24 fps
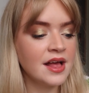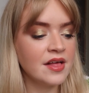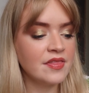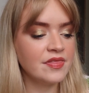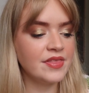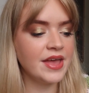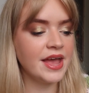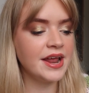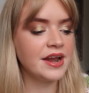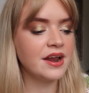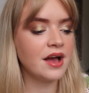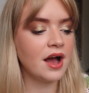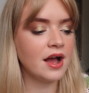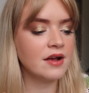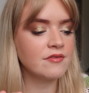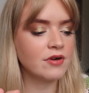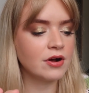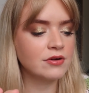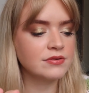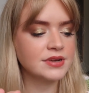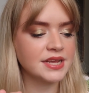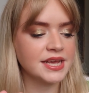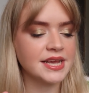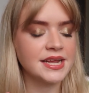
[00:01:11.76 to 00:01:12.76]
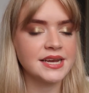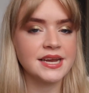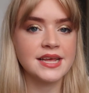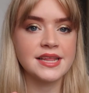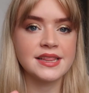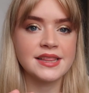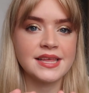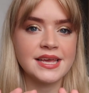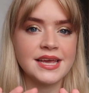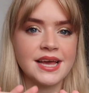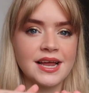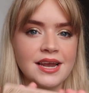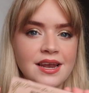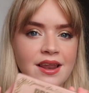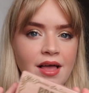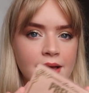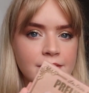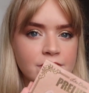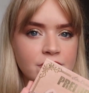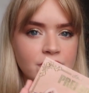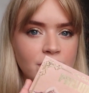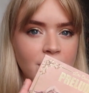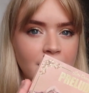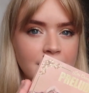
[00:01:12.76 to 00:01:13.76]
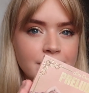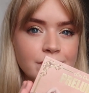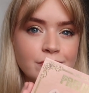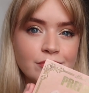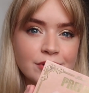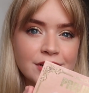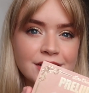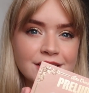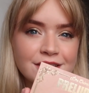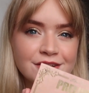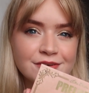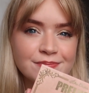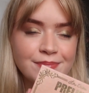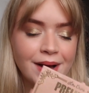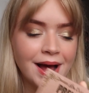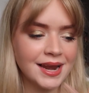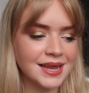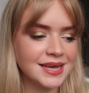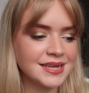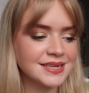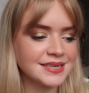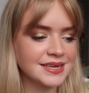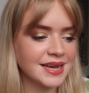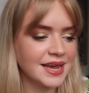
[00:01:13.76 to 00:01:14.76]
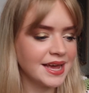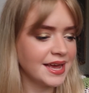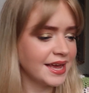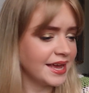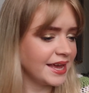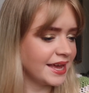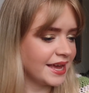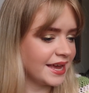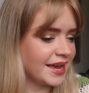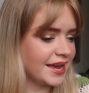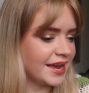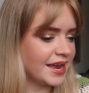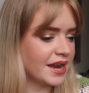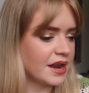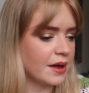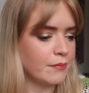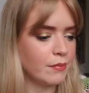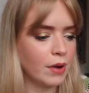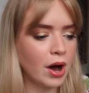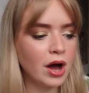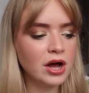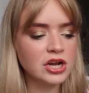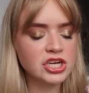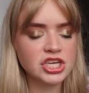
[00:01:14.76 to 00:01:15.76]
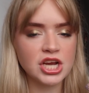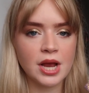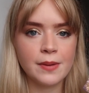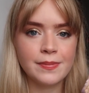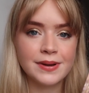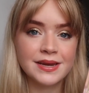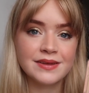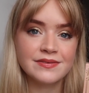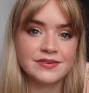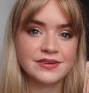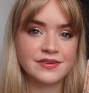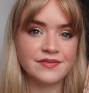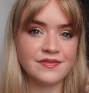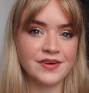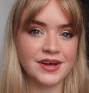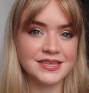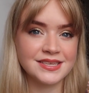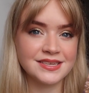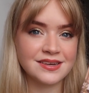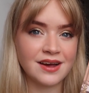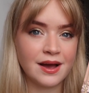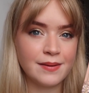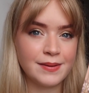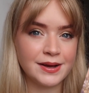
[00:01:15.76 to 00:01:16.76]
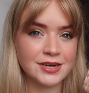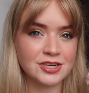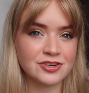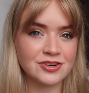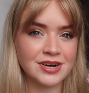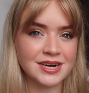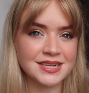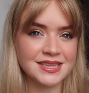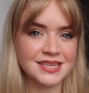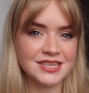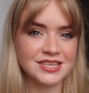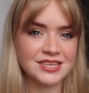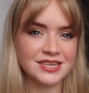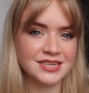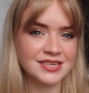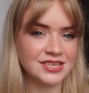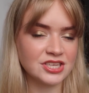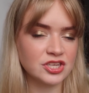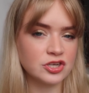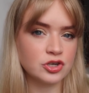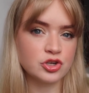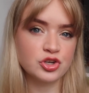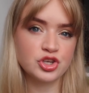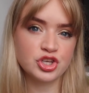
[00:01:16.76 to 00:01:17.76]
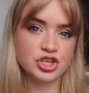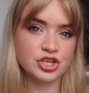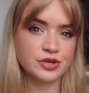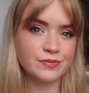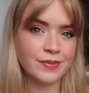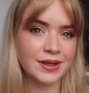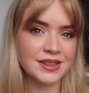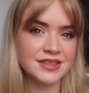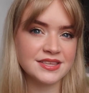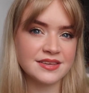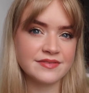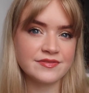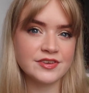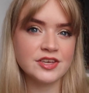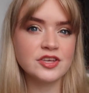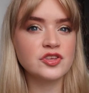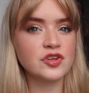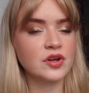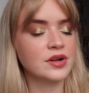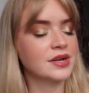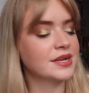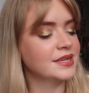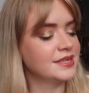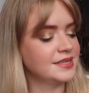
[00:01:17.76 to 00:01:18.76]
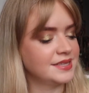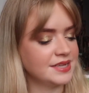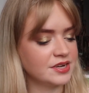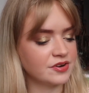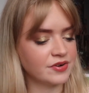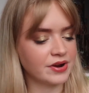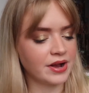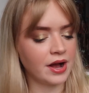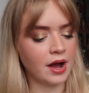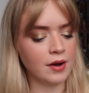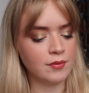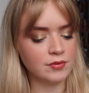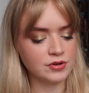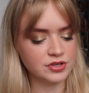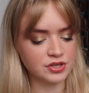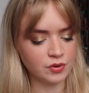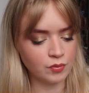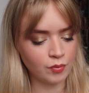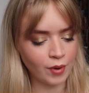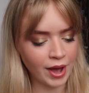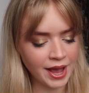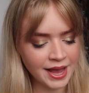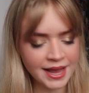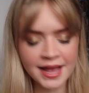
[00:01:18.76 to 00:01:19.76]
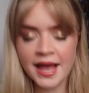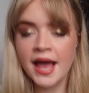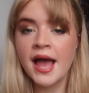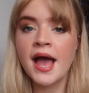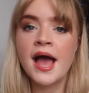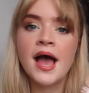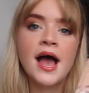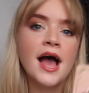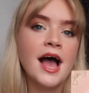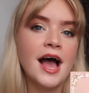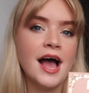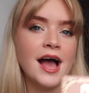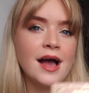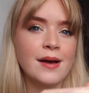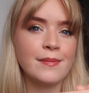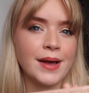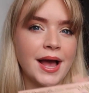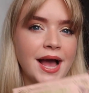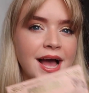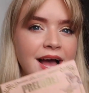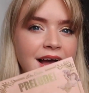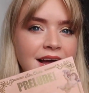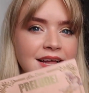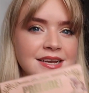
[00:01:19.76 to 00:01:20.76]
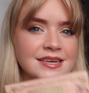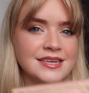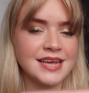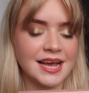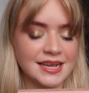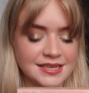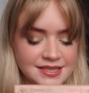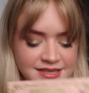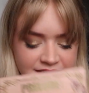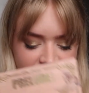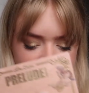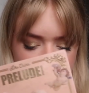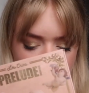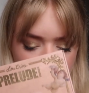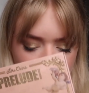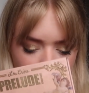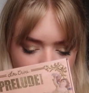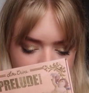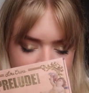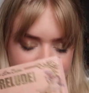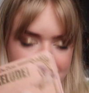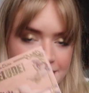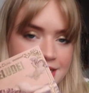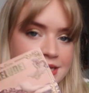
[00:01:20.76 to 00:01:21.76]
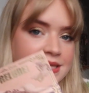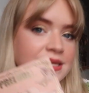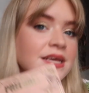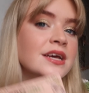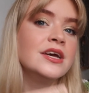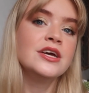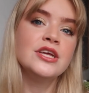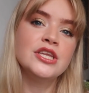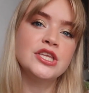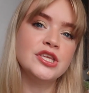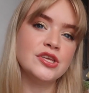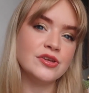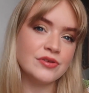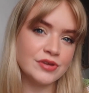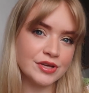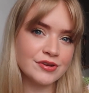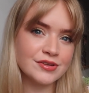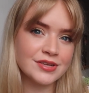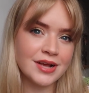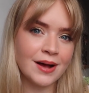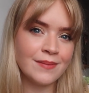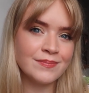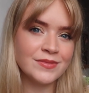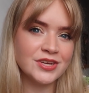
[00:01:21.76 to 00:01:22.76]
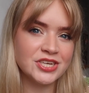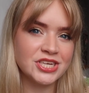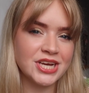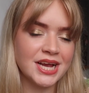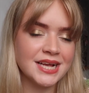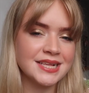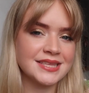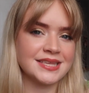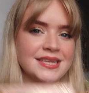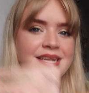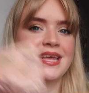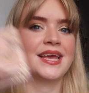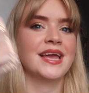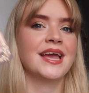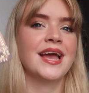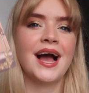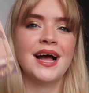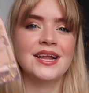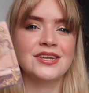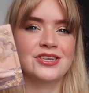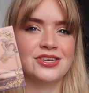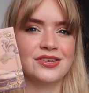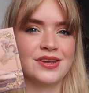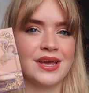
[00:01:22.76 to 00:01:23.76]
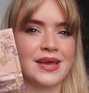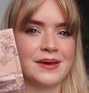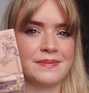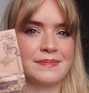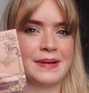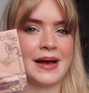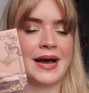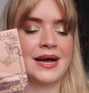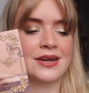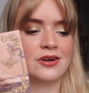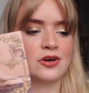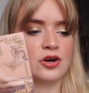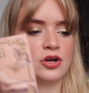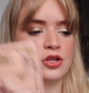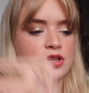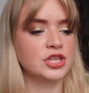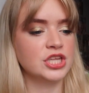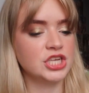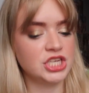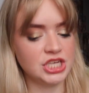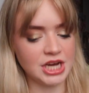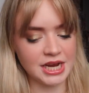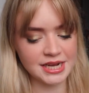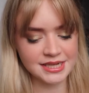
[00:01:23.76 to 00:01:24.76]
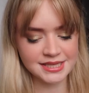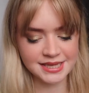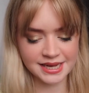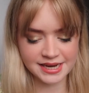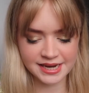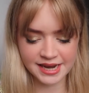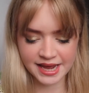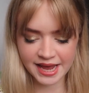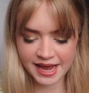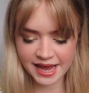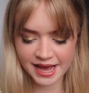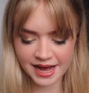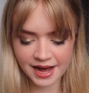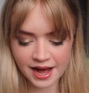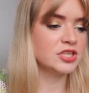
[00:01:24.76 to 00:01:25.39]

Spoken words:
Then I rolled in the Lime Crime Prelude palette in March, I believe, was the first time I tracked this. So this has got 2 months of use on, considering I was away, and yes, the goal is to use up the shades in here and to hit pan on the shades in here.